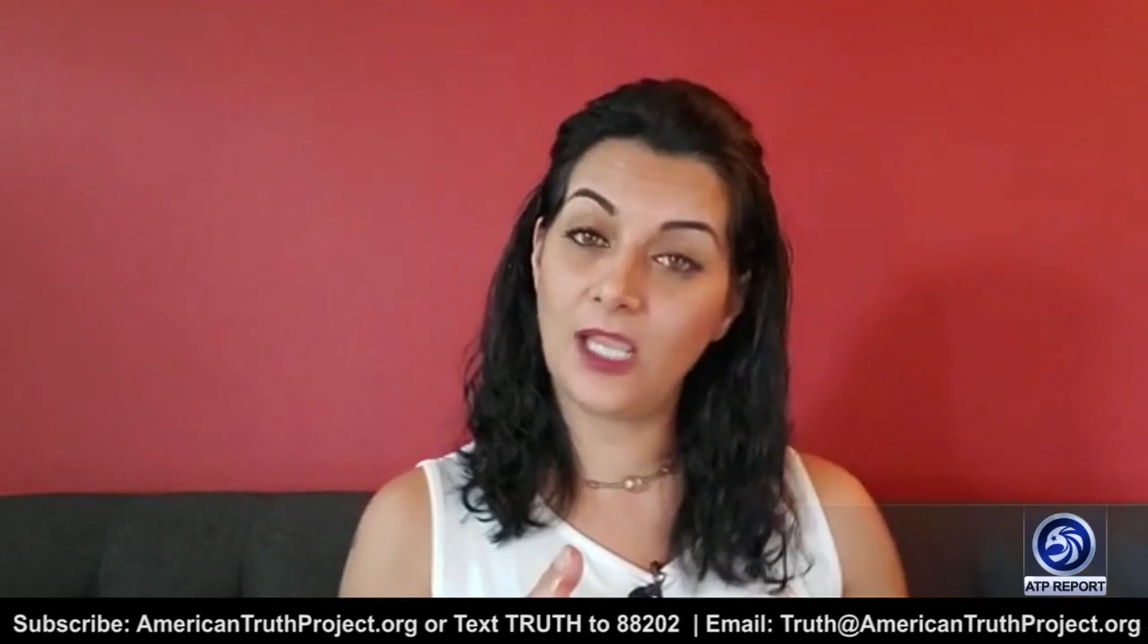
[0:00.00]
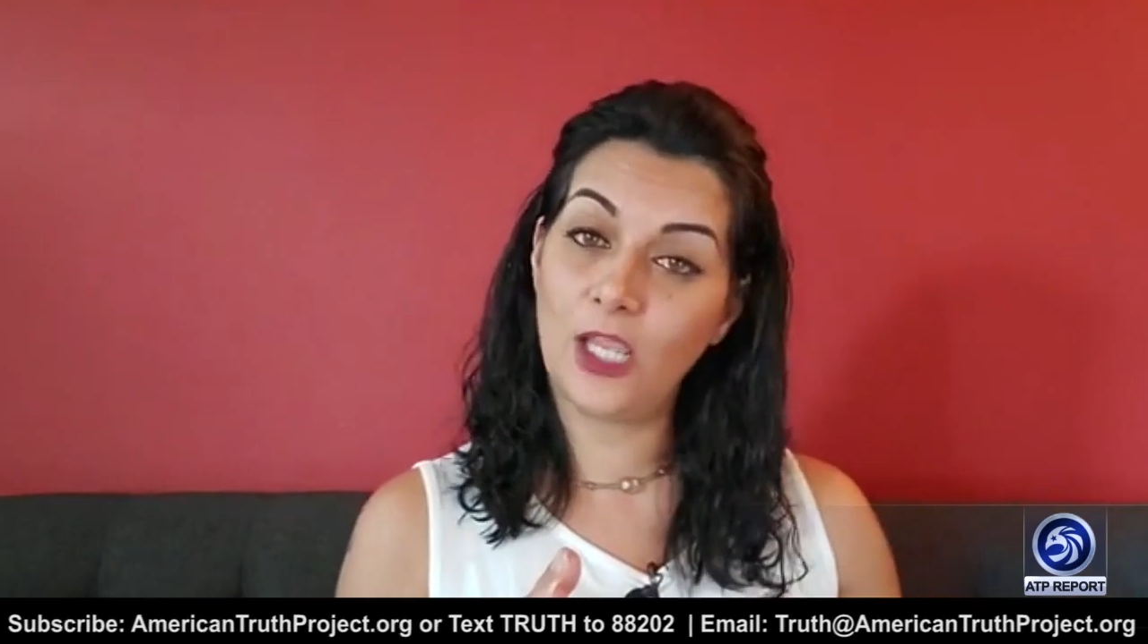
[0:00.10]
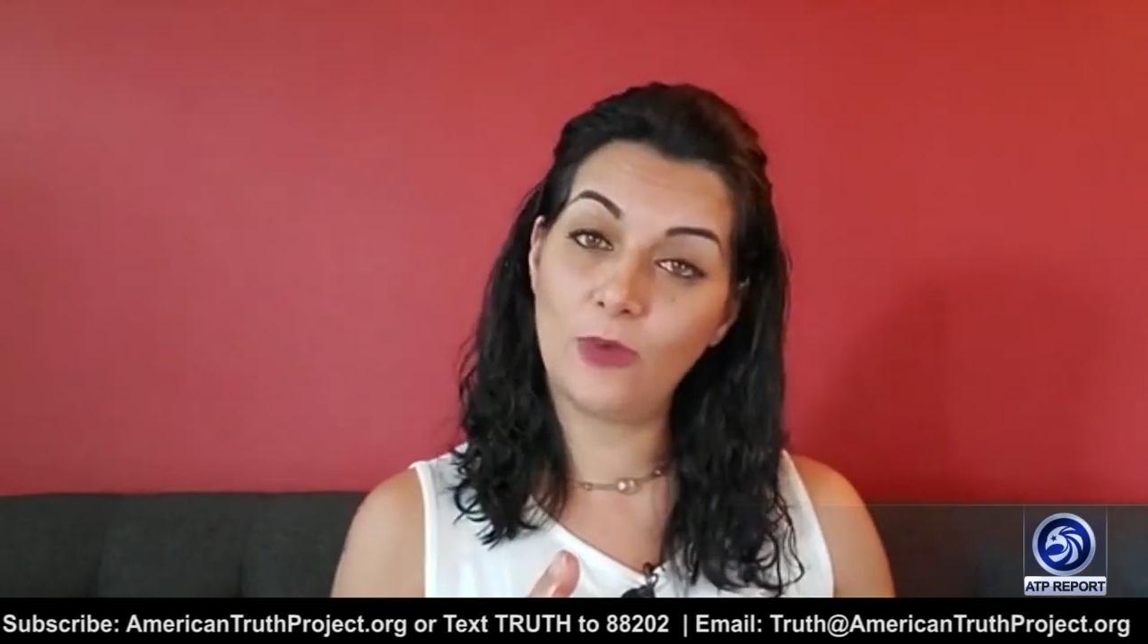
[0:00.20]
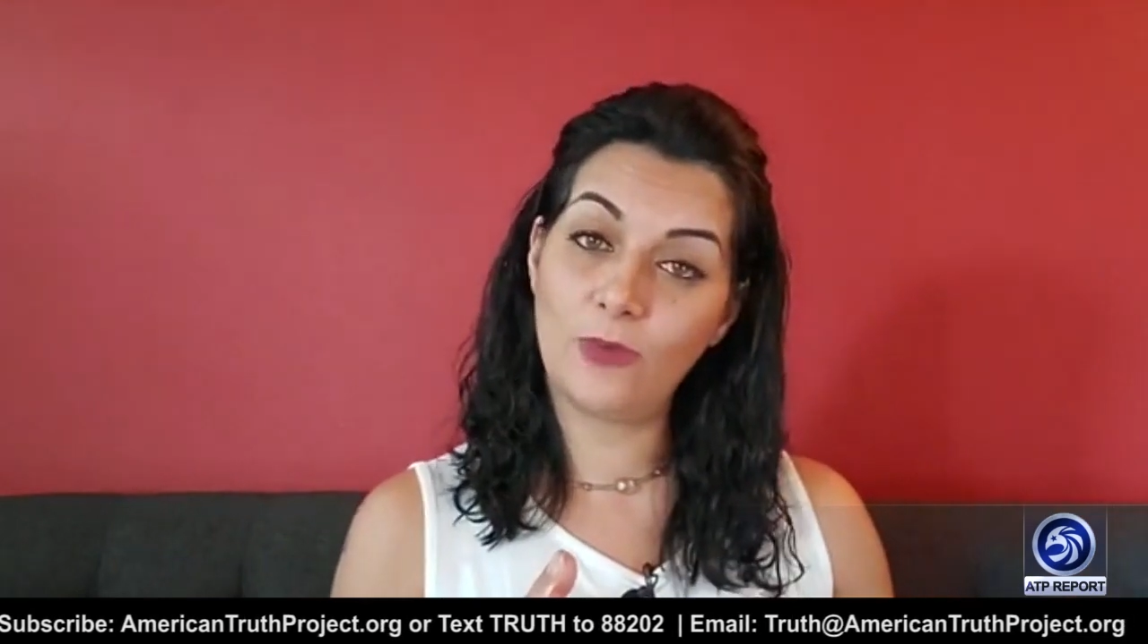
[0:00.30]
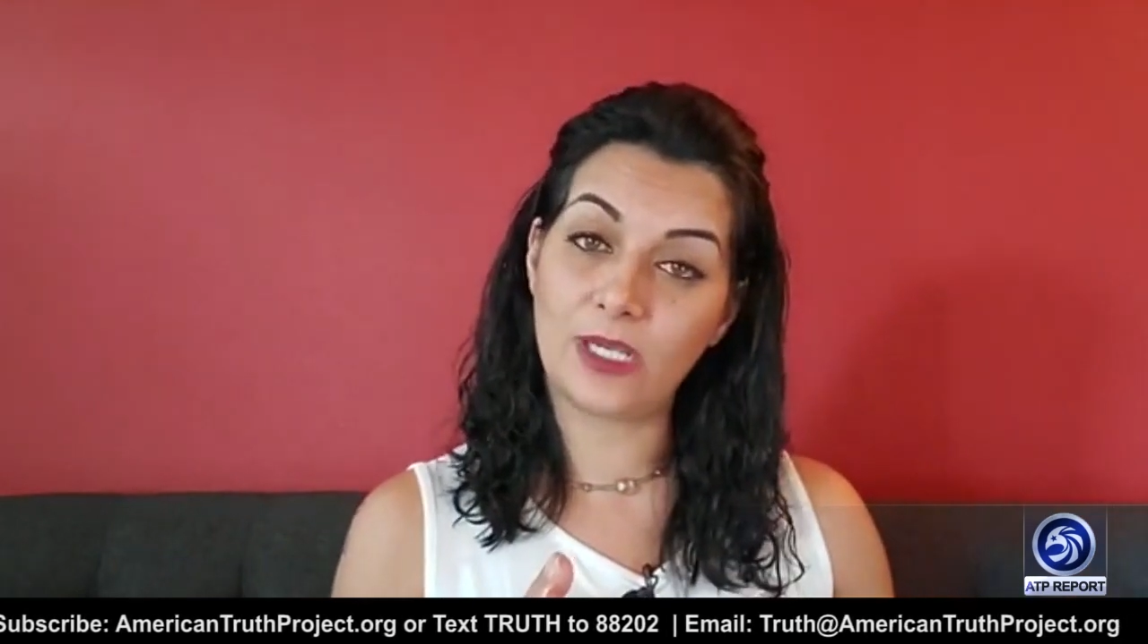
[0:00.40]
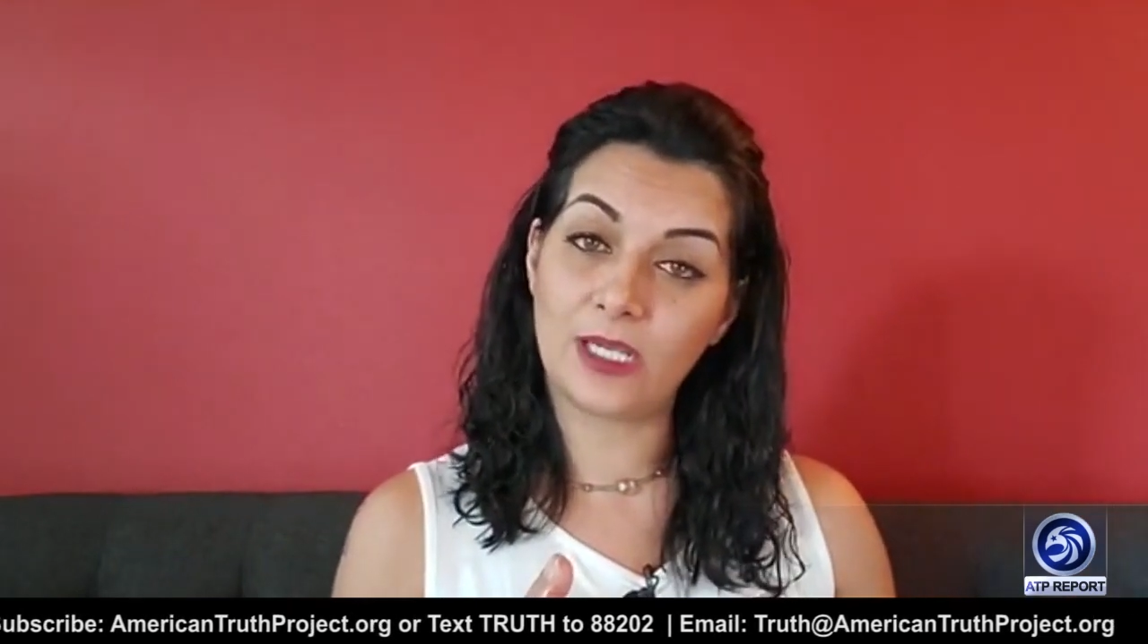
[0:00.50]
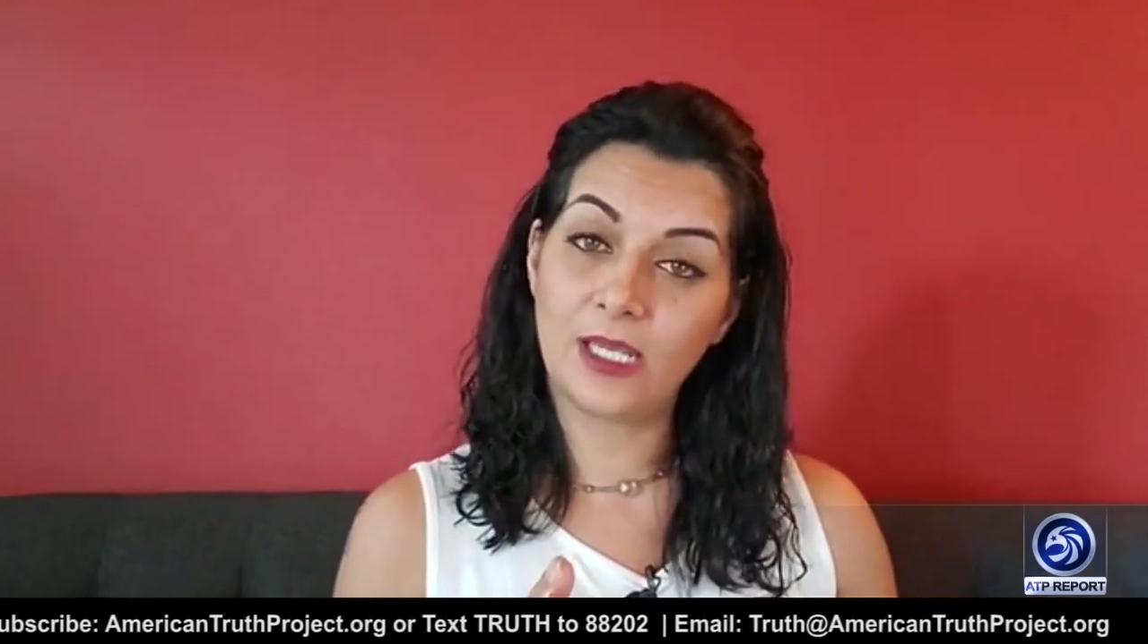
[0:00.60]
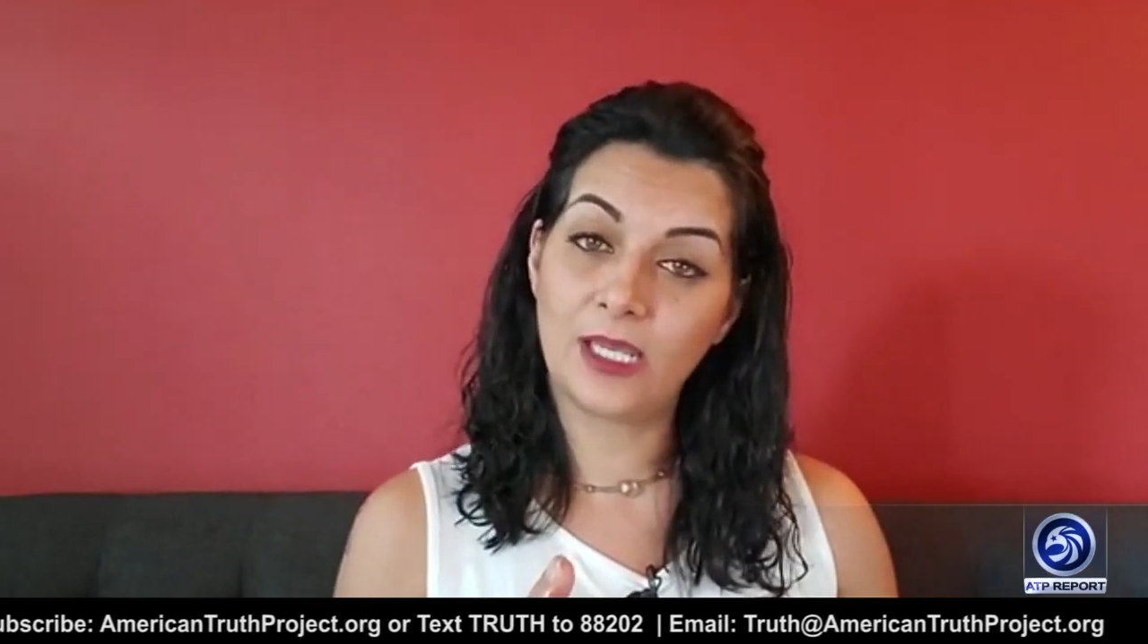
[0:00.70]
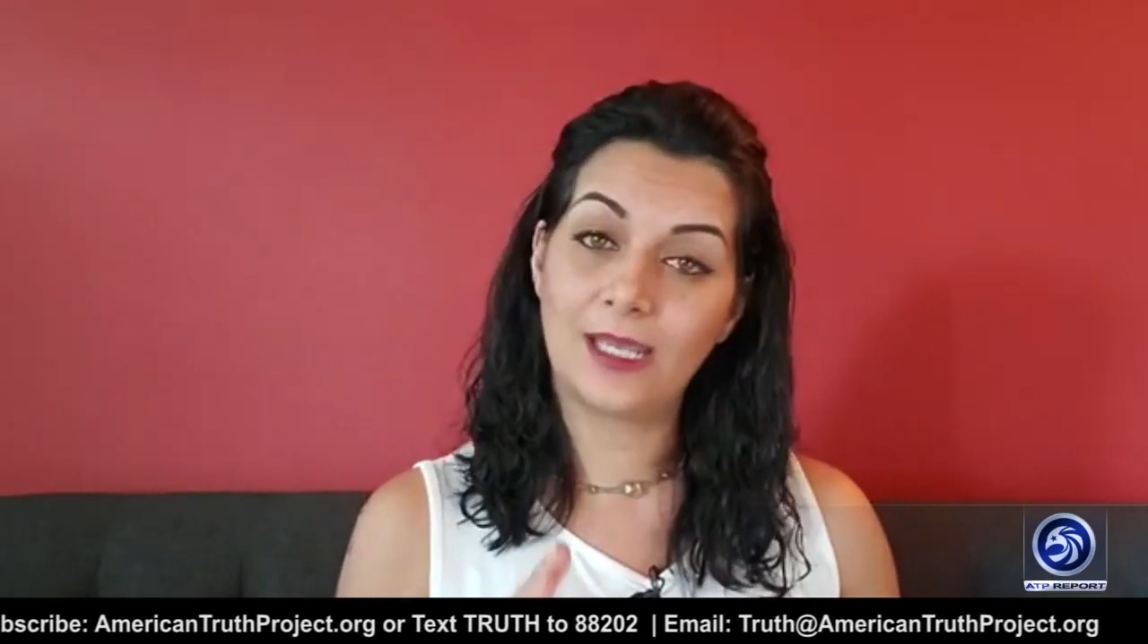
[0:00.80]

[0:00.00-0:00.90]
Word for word: human